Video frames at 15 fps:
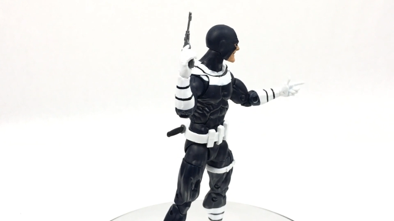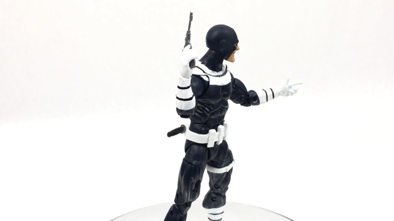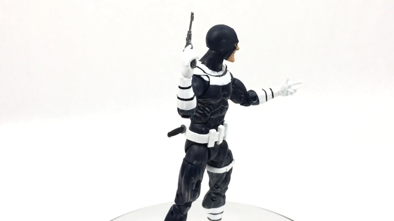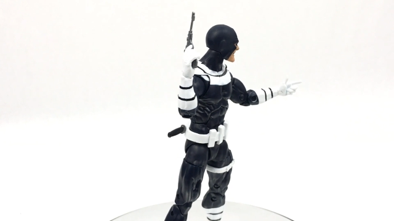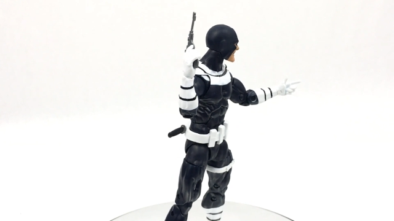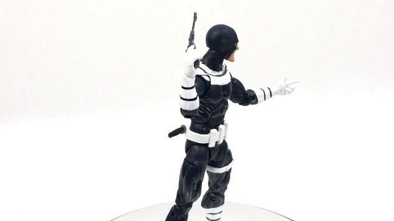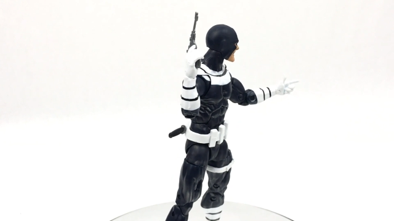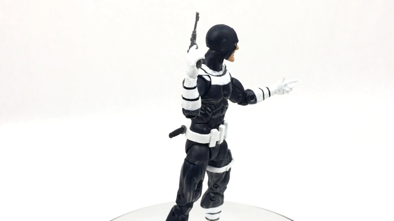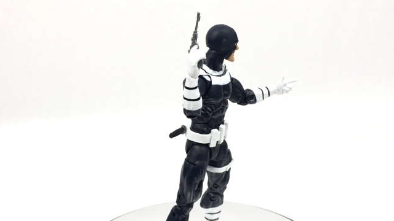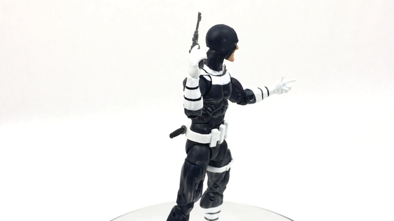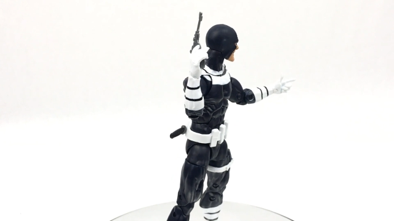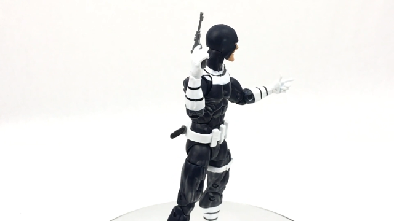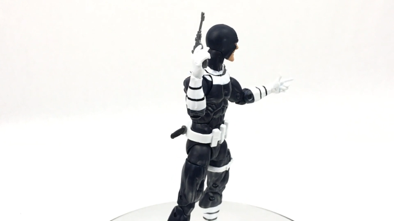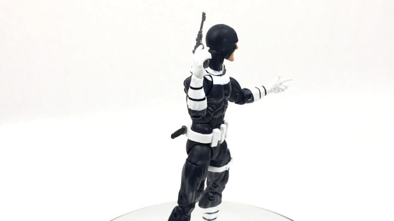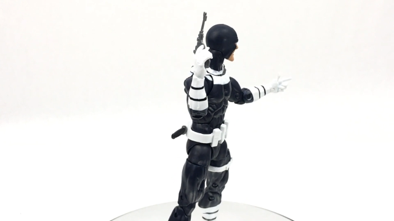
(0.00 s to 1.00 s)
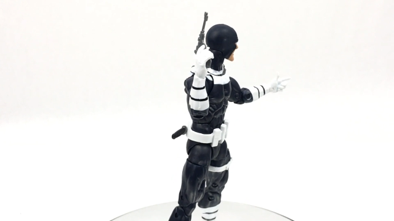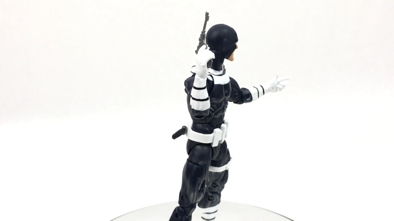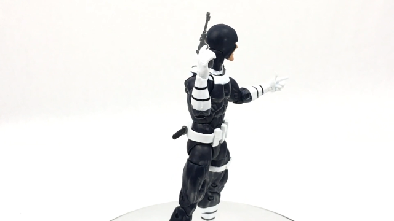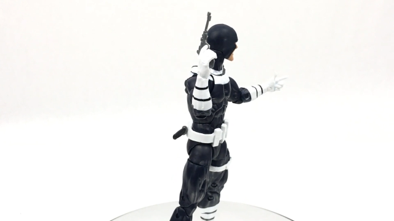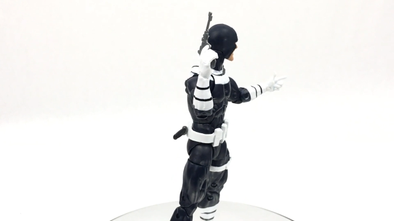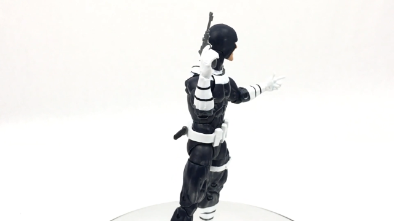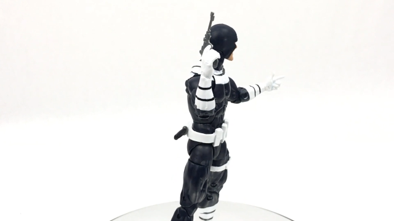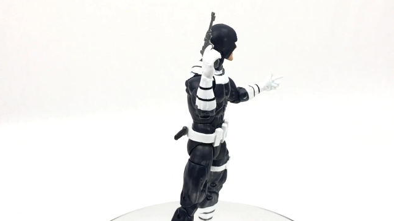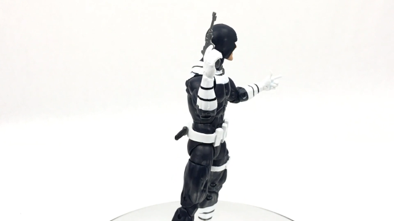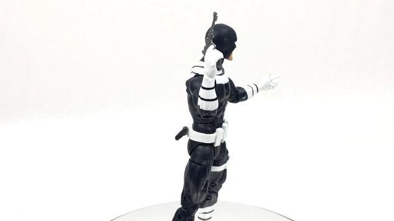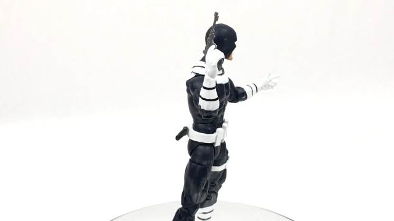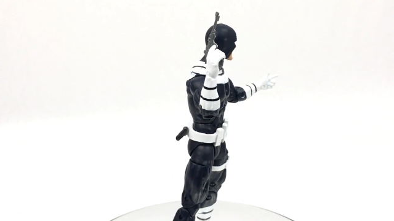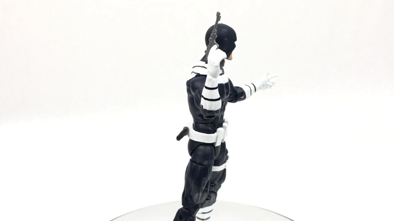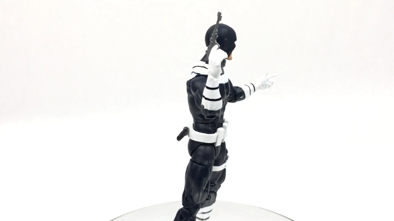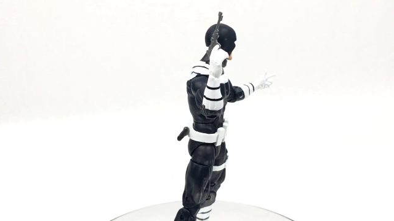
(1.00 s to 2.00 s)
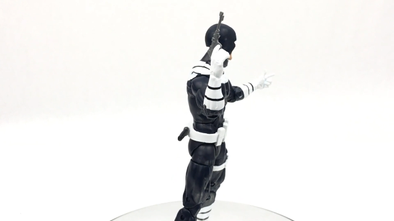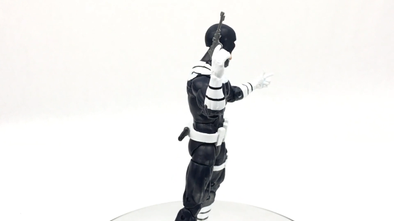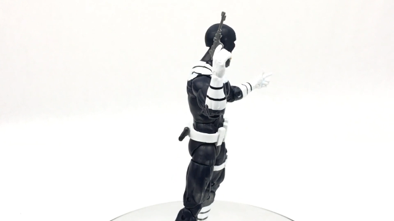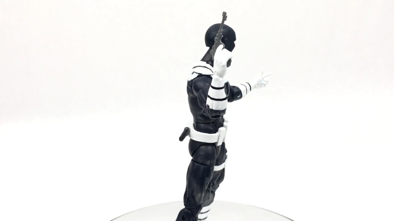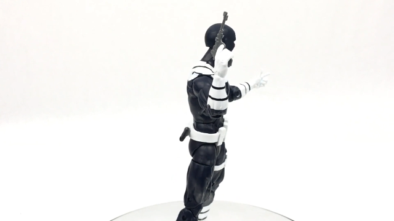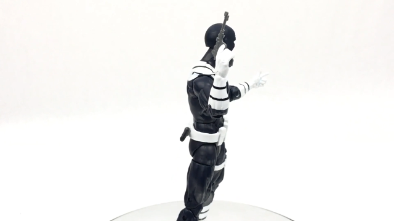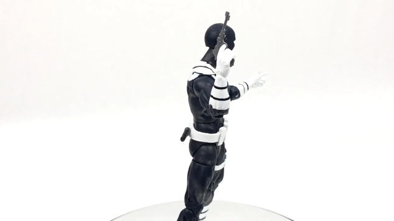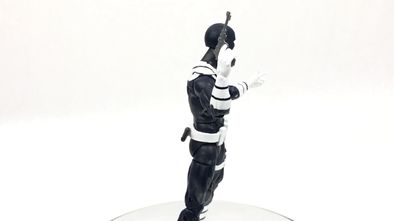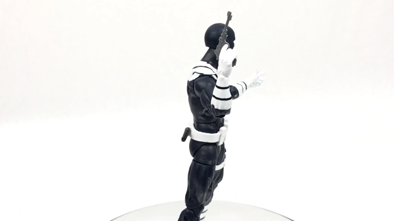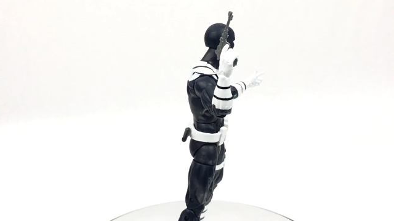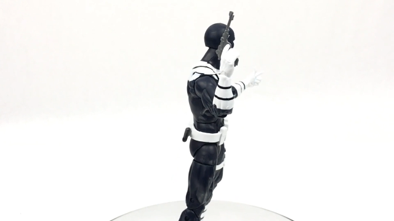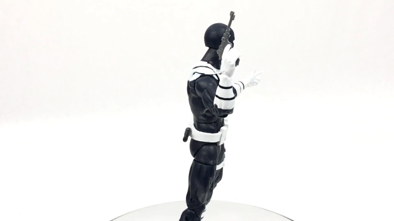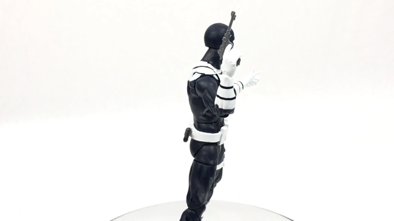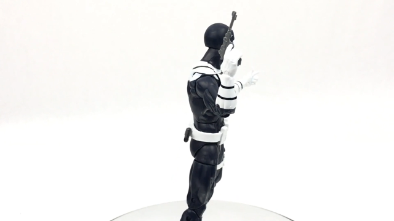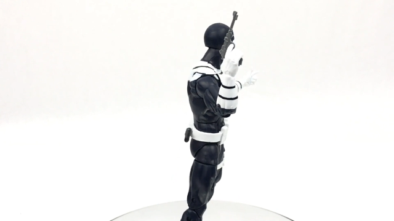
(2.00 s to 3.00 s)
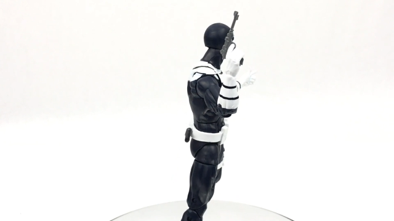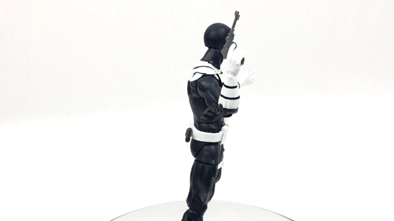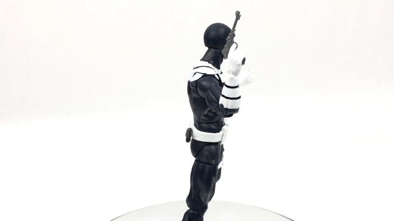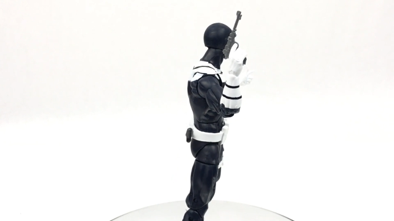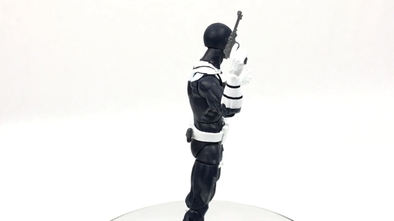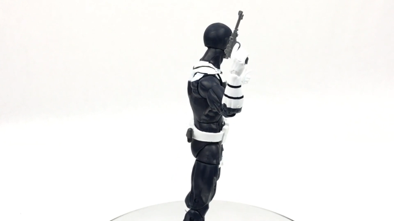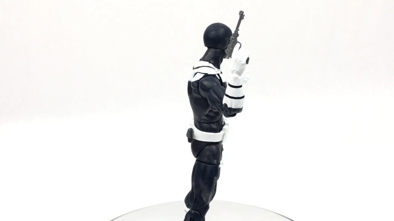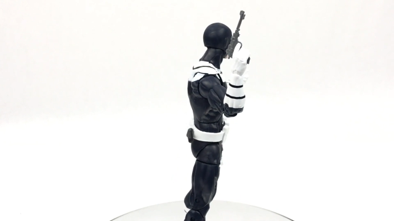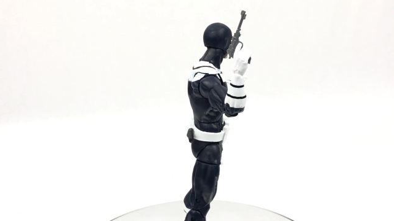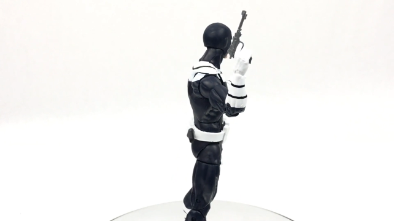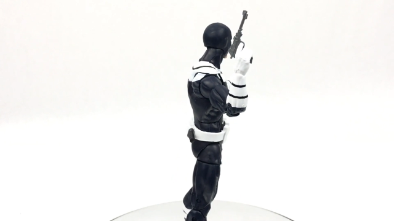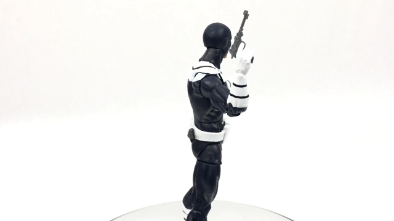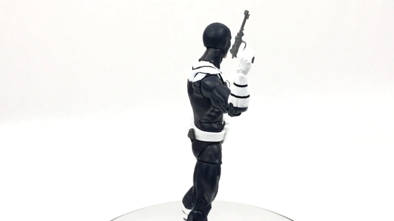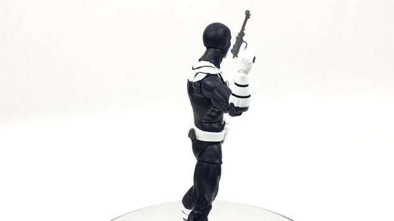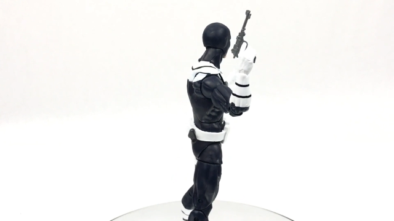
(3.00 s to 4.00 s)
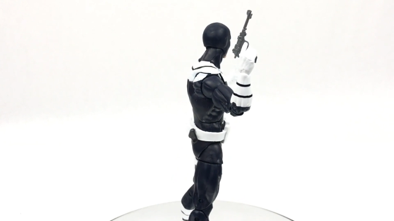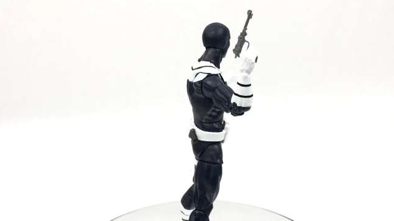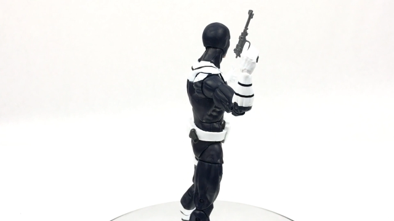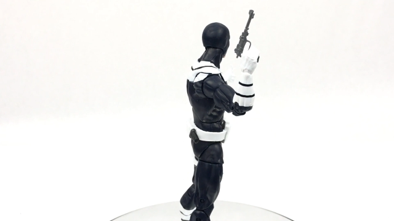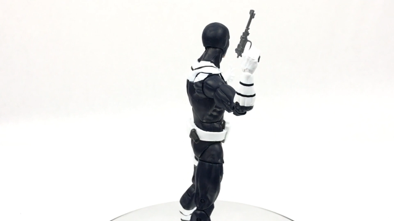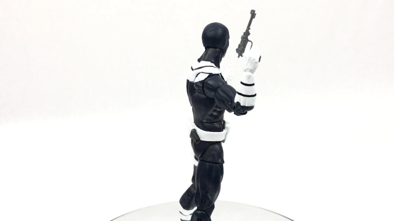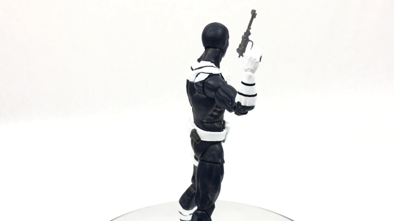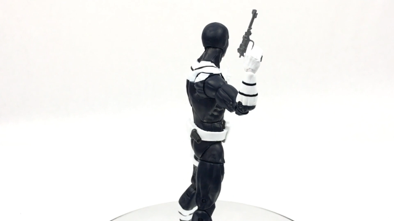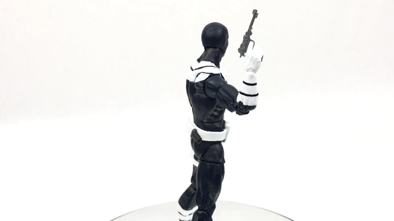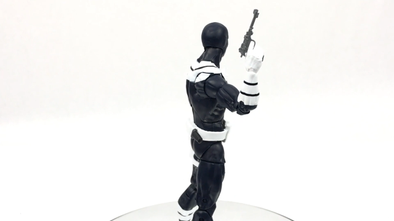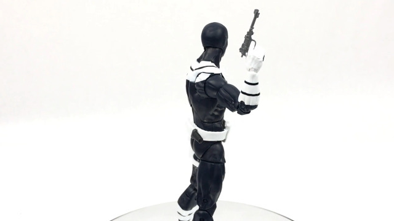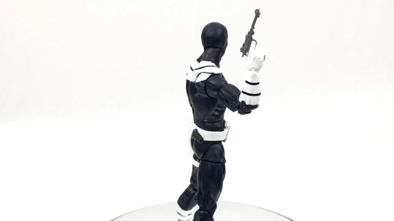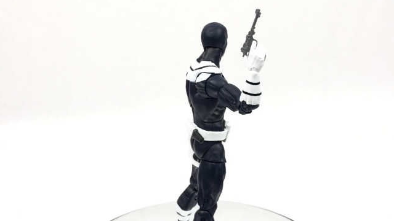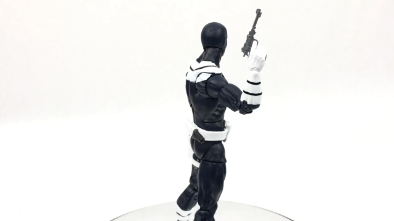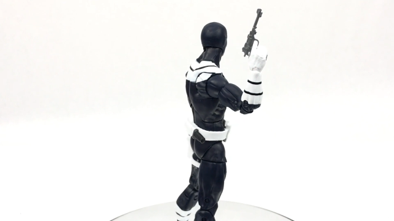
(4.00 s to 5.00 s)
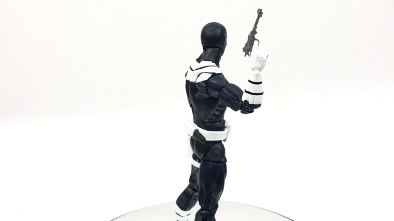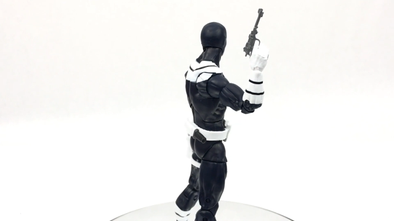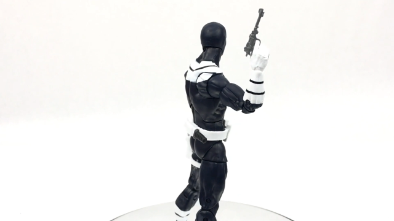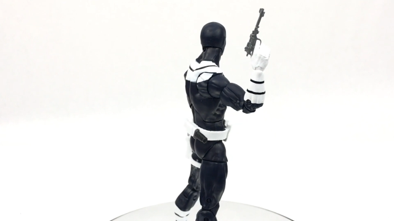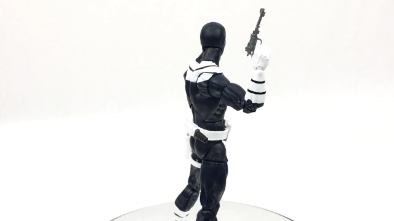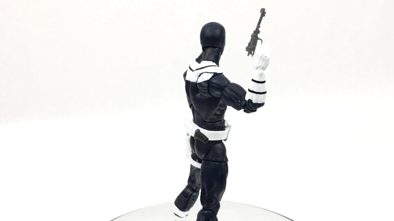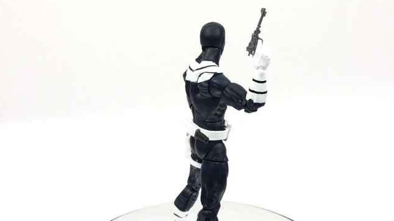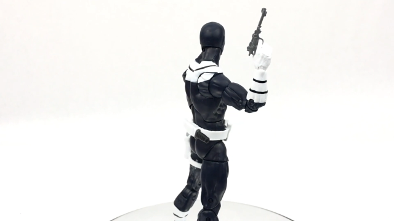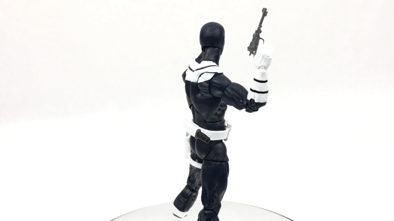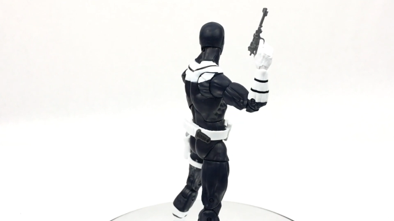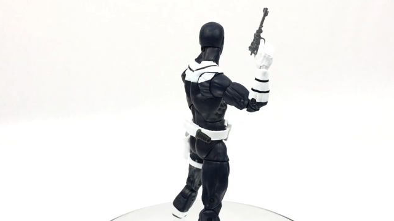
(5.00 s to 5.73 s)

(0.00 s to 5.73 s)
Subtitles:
[unreadable: no face in view]